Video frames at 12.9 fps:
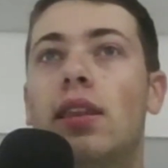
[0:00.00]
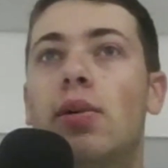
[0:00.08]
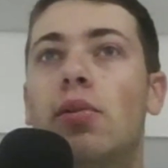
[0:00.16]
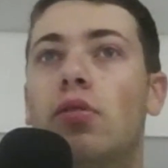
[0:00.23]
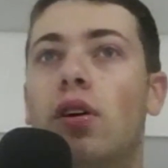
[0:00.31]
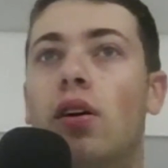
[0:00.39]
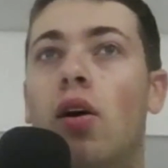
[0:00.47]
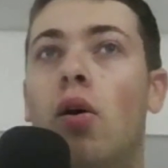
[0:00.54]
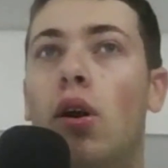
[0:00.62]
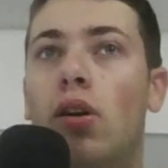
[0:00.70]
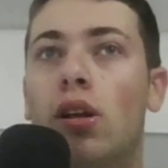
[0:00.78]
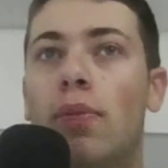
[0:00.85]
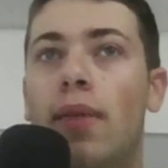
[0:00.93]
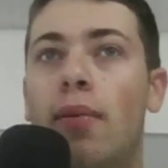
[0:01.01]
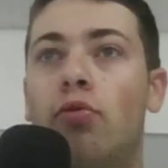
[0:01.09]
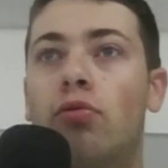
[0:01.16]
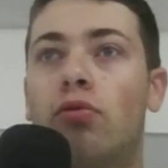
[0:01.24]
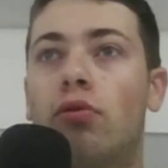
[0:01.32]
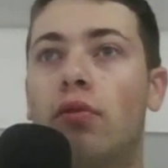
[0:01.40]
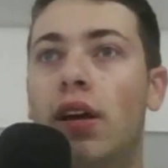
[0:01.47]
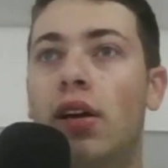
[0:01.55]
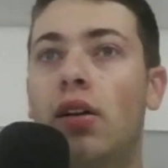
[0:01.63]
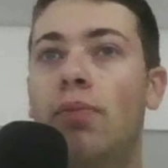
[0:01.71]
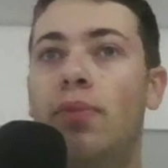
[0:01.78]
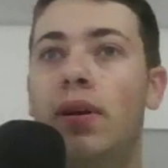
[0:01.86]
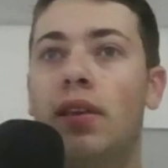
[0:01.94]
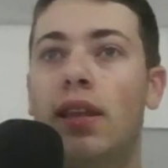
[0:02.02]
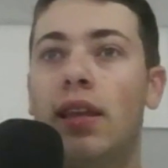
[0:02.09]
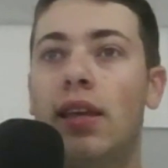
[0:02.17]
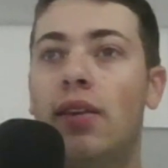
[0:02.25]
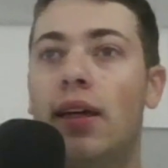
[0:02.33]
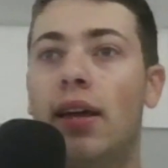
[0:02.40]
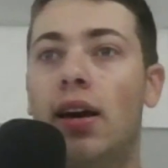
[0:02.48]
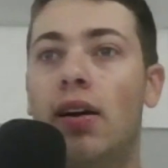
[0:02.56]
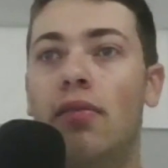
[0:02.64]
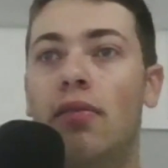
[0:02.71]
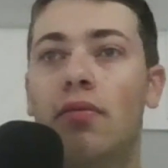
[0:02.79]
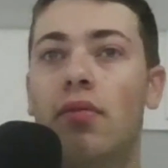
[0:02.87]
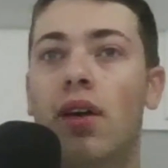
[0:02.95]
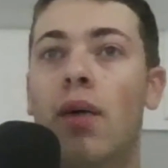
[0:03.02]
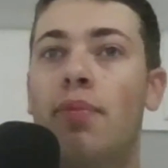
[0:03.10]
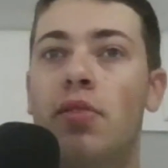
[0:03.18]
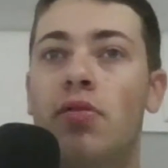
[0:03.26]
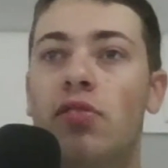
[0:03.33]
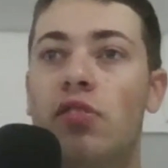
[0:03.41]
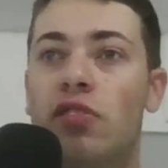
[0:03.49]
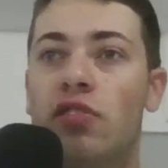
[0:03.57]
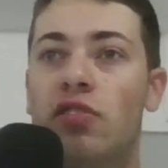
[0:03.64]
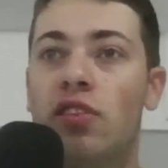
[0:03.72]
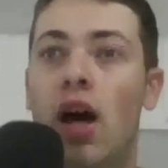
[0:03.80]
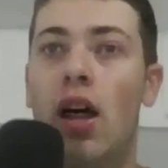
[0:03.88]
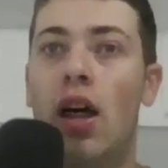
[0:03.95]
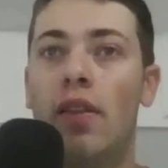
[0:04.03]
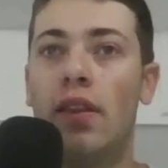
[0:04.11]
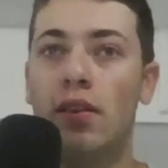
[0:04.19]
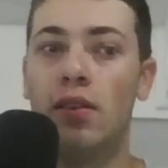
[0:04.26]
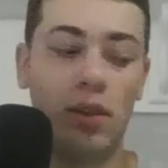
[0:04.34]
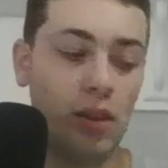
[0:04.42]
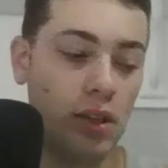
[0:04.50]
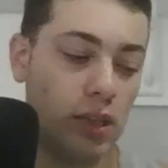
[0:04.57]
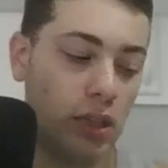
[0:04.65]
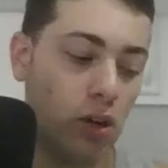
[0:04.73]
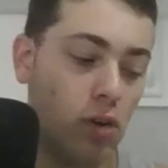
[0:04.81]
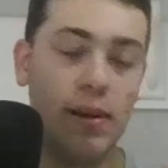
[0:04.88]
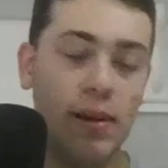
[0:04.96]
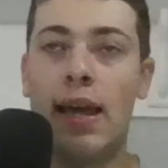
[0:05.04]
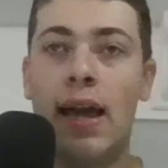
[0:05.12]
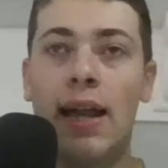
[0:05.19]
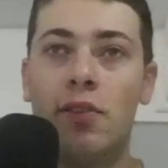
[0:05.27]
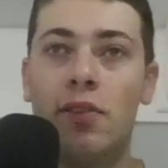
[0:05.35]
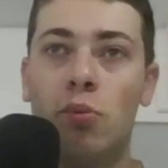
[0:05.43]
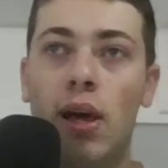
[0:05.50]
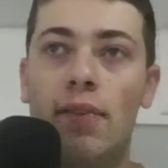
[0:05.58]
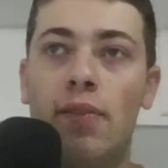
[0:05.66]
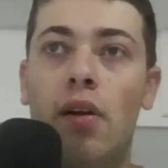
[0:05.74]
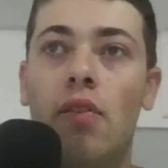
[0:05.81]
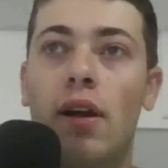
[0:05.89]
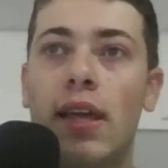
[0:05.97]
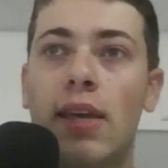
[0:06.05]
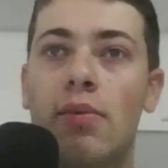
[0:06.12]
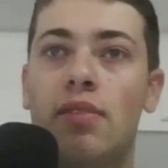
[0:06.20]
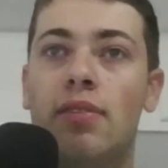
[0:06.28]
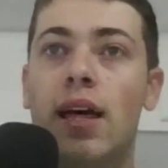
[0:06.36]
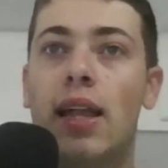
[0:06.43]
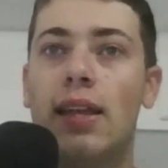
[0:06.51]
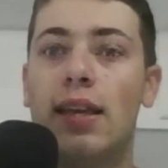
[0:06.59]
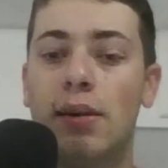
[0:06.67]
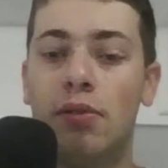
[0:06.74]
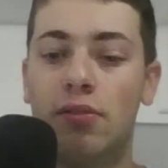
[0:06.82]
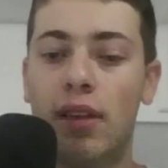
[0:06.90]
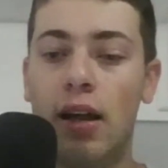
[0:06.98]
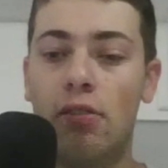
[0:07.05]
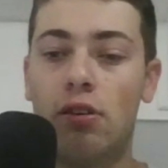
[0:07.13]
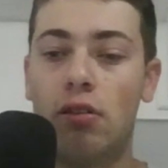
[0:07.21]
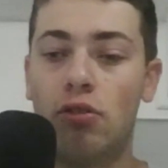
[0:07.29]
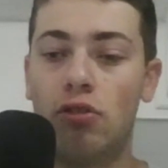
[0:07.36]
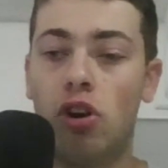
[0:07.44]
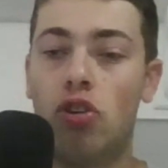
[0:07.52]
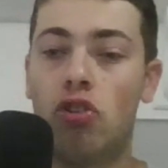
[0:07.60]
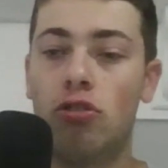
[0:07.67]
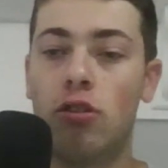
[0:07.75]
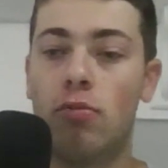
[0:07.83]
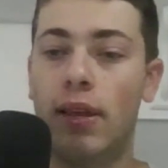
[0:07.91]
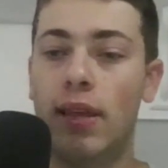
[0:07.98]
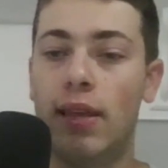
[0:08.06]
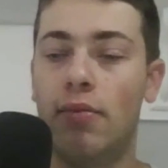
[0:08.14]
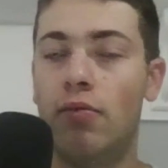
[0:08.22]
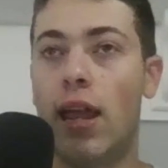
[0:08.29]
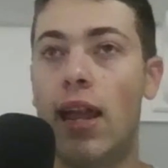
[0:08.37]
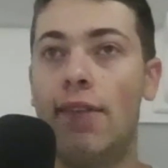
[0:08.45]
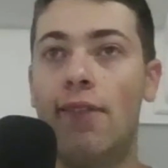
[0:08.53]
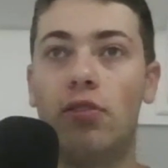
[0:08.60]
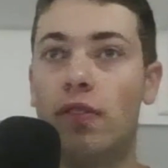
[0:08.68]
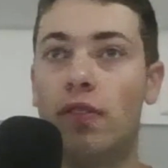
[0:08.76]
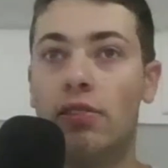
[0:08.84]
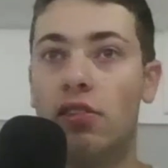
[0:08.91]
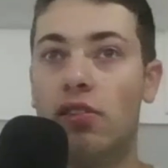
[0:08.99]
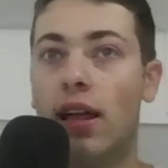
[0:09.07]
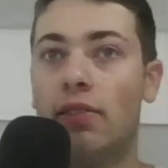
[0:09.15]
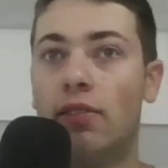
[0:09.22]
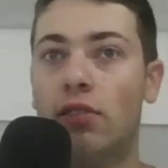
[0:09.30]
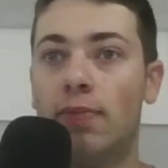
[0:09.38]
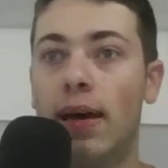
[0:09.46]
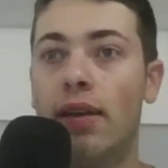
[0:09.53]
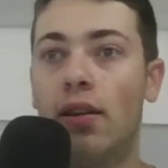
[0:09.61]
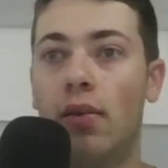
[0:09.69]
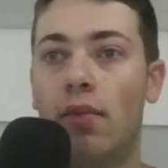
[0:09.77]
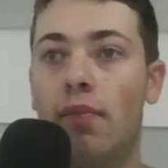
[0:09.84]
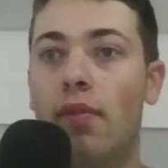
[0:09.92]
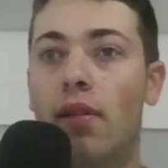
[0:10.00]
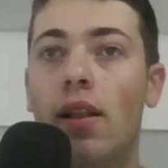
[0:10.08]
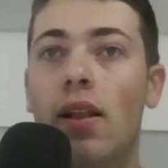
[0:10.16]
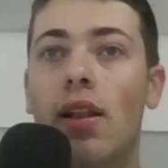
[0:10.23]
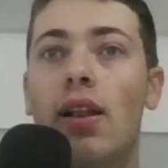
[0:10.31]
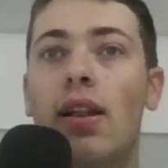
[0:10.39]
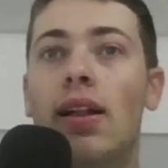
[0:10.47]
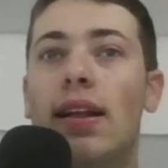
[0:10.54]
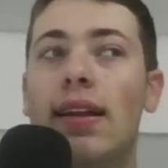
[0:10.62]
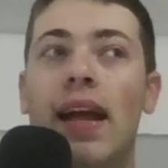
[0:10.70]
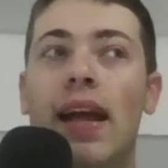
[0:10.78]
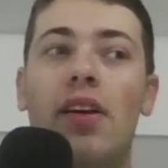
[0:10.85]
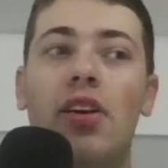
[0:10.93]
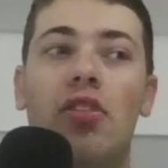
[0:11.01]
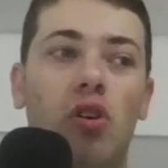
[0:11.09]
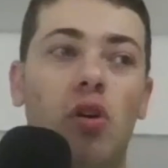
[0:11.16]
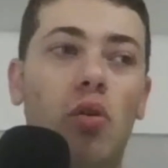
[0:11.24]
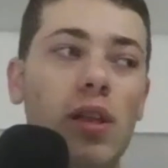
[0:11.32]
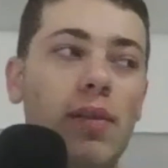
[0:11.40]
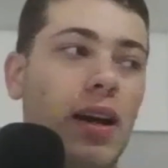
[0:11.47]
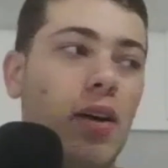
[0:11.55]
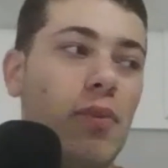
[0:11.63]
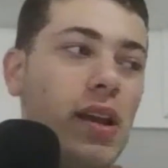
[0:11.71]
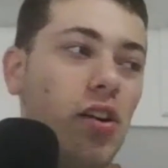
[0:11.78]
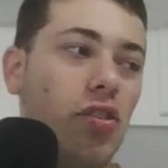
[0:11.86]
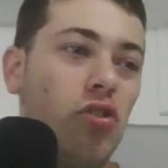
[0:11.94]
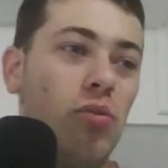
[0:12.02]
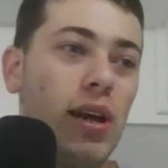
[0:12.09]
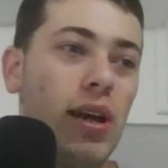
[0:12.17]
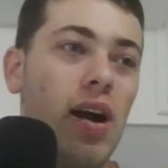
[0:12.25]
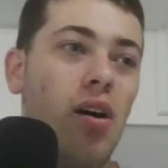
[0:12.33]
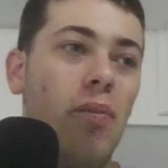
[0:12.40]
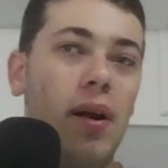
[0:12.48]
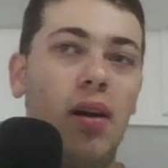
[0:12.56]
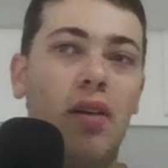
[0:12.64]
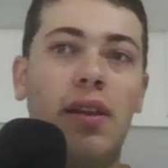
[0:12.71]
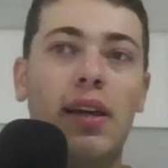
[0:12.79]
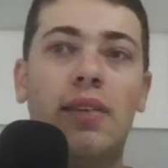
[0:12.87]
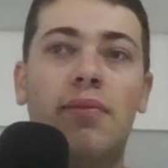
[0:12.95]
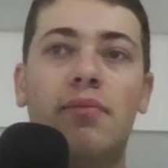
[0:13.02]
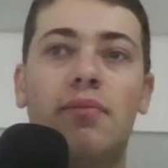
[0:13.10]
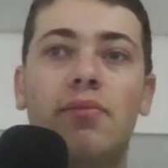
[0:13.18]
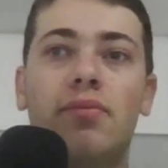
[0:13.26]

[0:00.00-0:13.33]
There was a oil clip that was revealed appeared that he abused his son, the argument he had of his wife over it. It was not charged criminally. NFL did not suspend him. He had the issue only a week or two ago, apparently.